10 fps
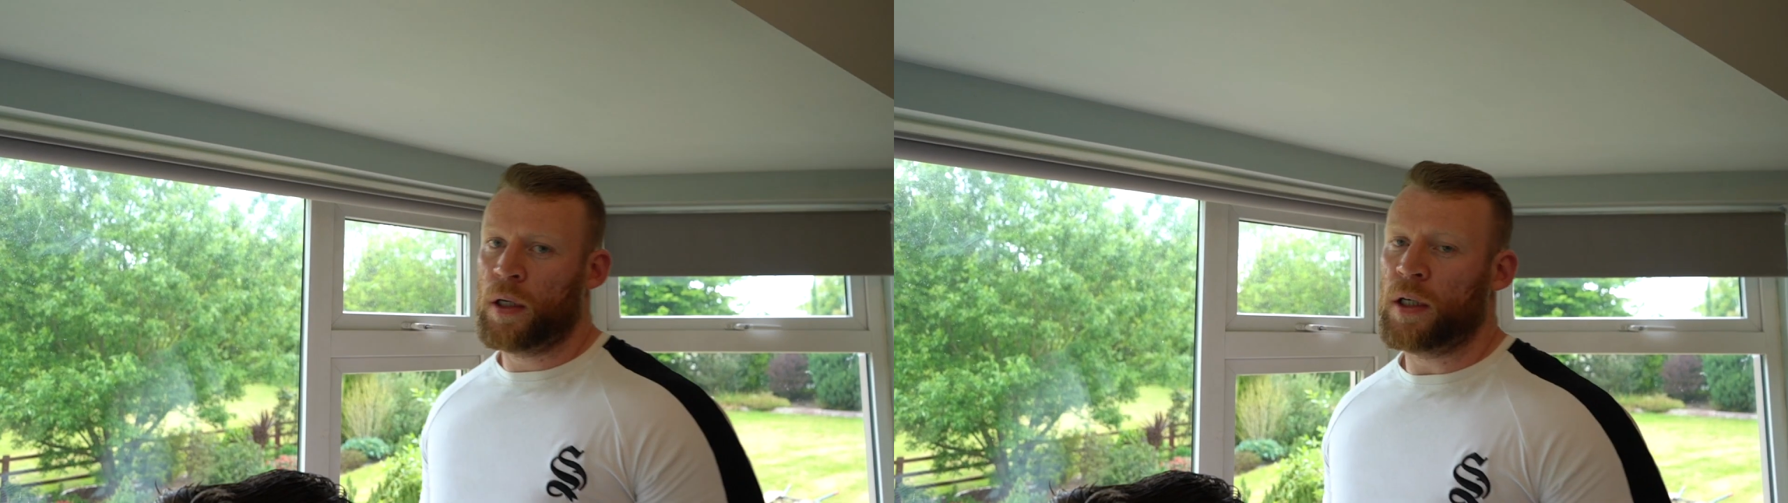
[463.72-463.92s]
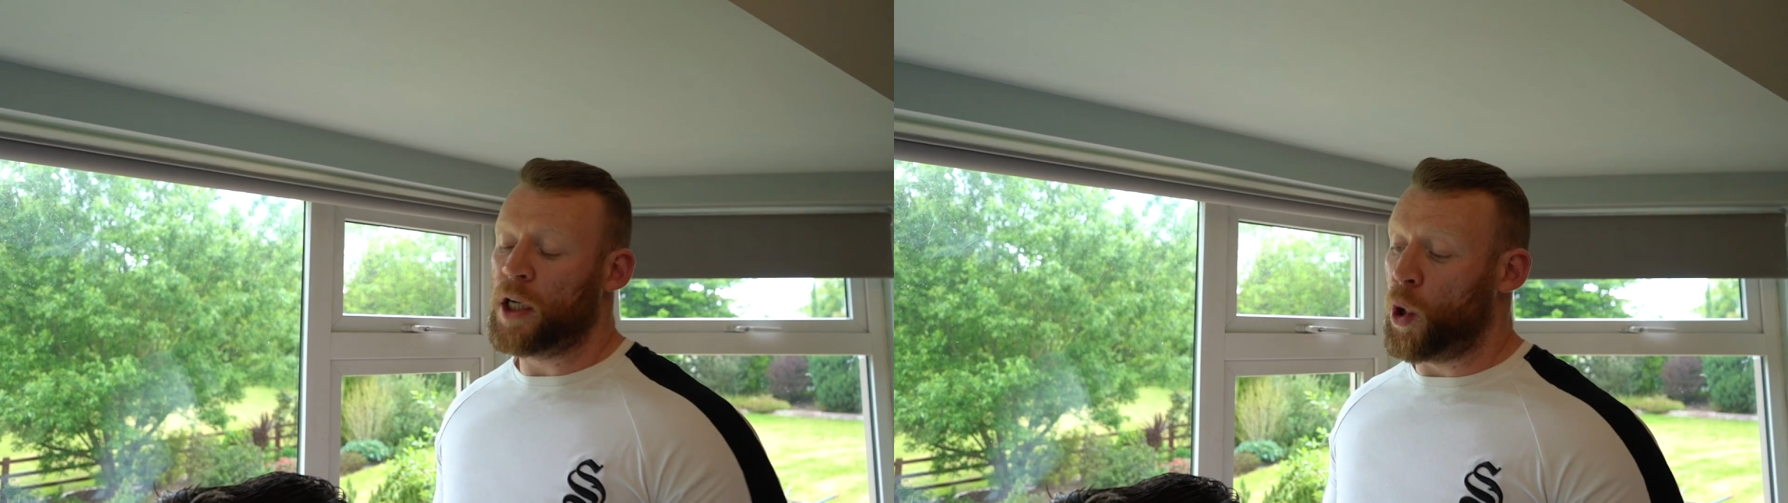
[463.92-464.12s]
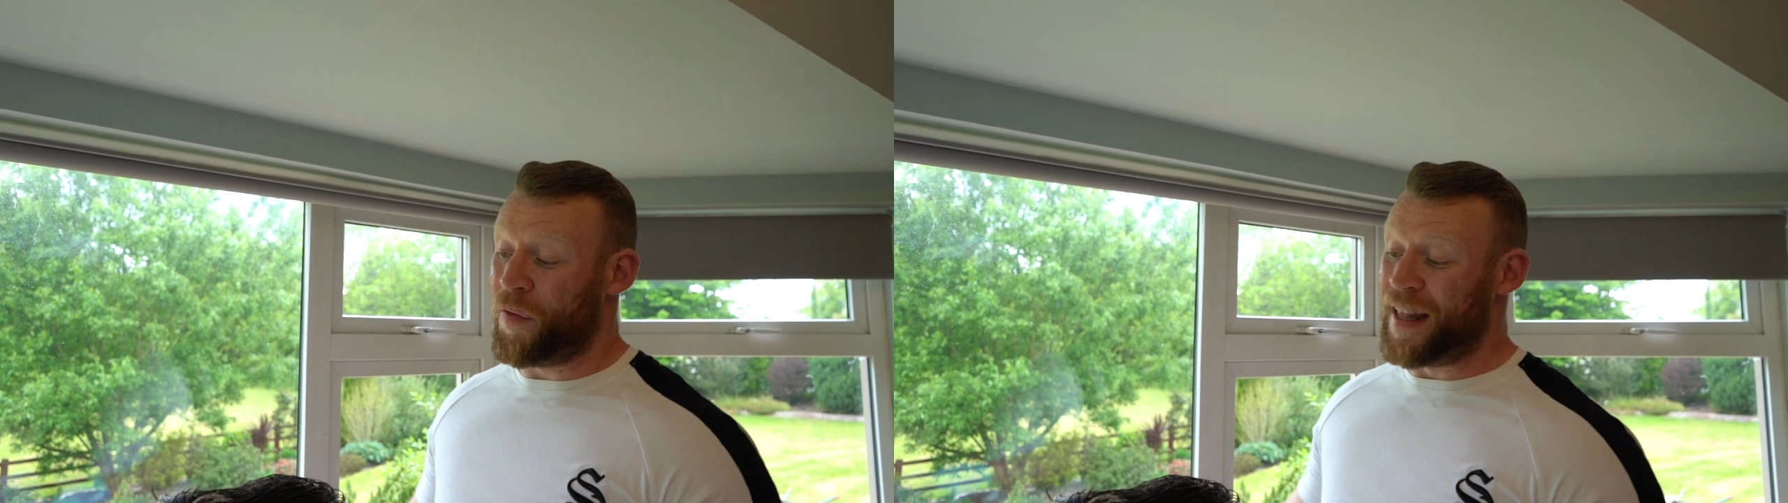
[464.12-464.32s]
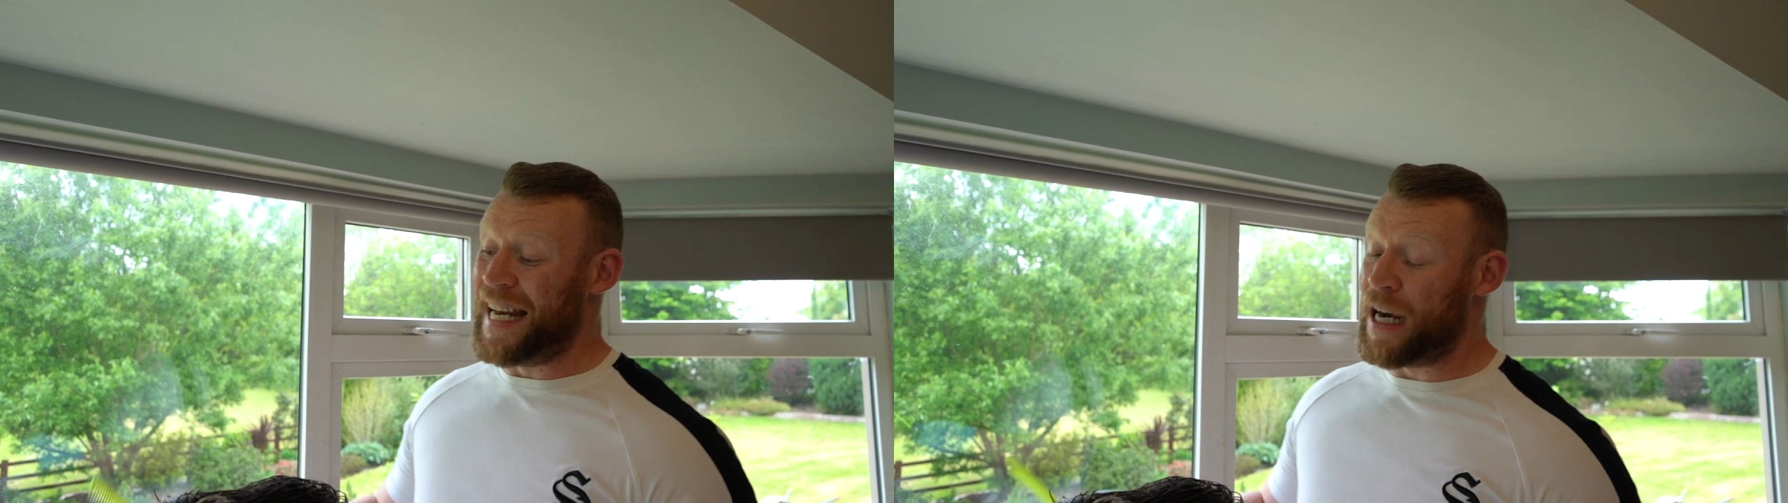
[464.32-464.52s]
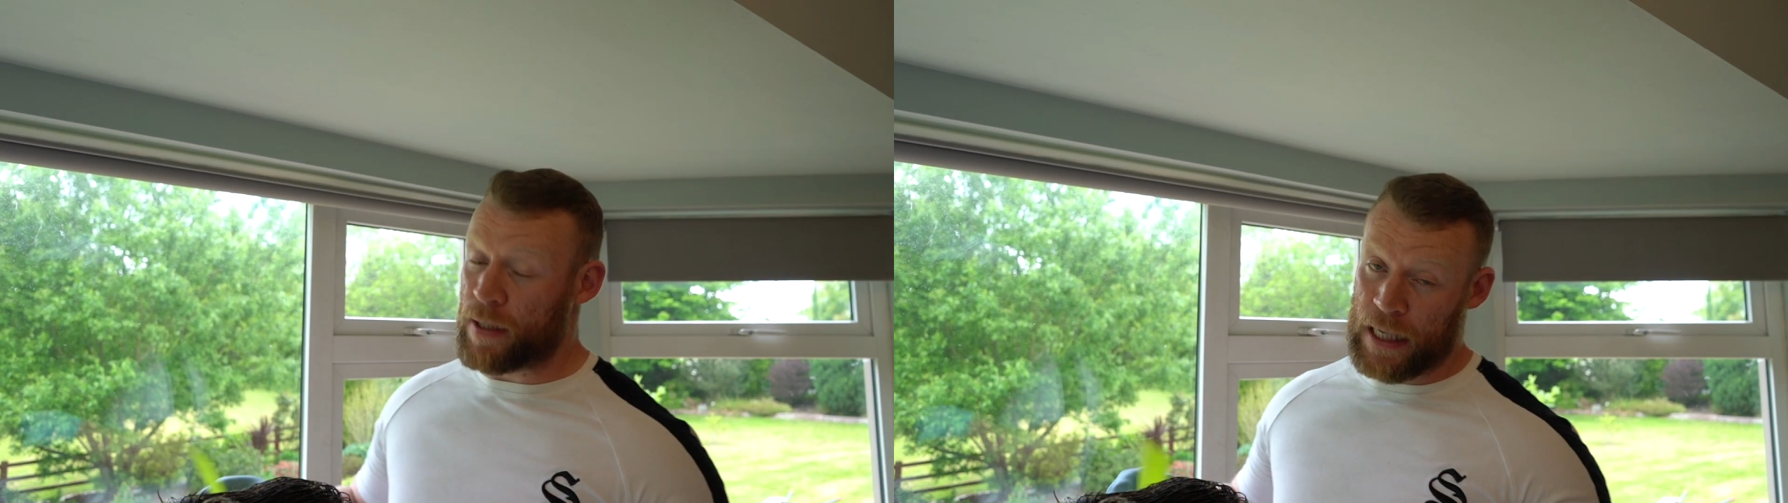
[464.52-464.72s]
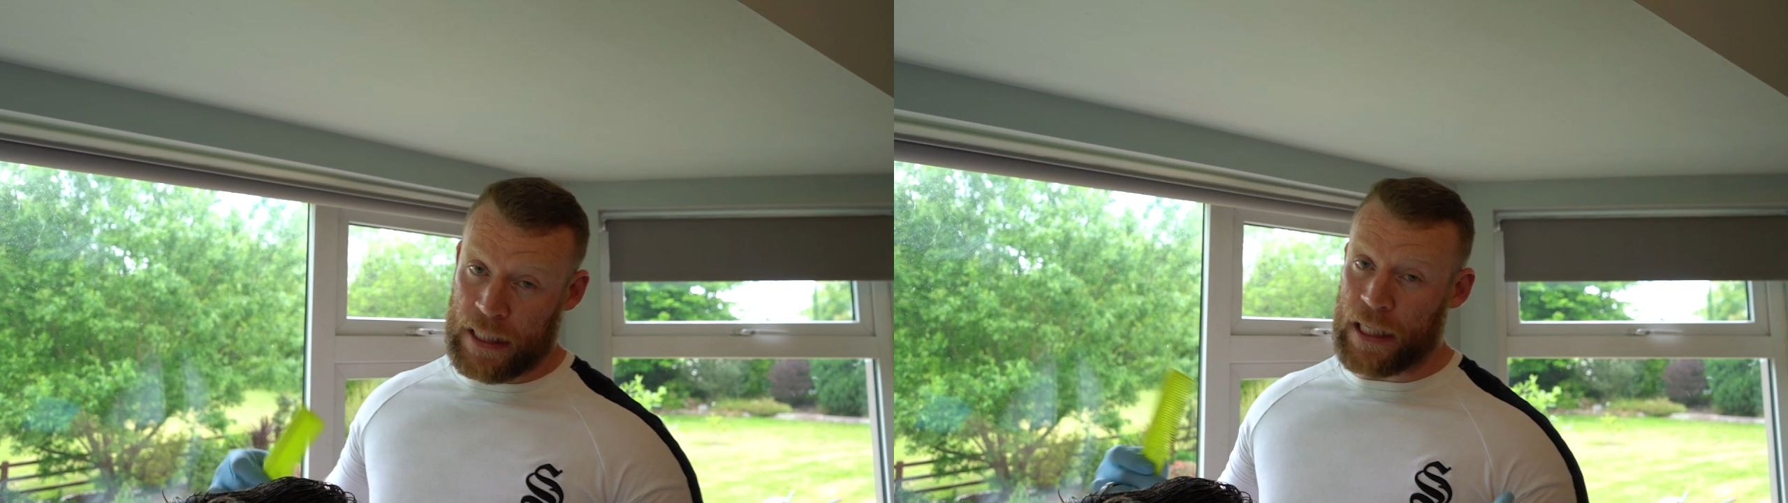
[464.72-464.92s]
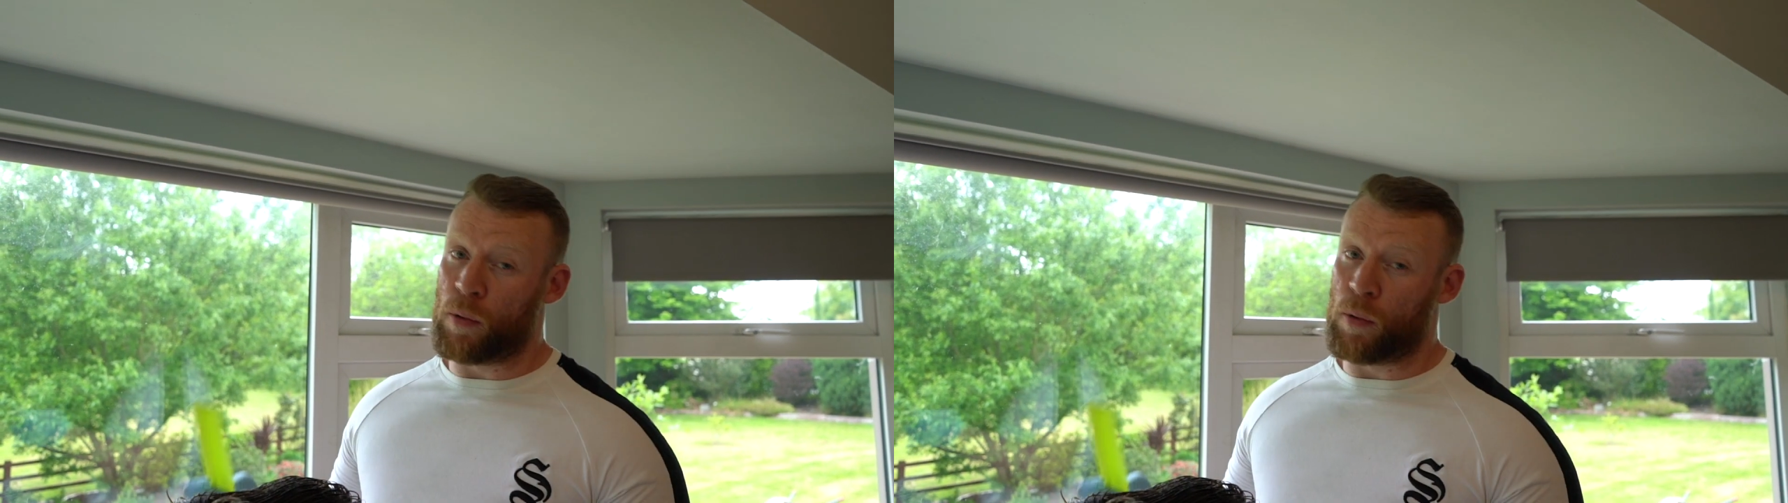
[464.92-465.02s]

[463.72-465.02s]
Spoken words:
Now, the layering technique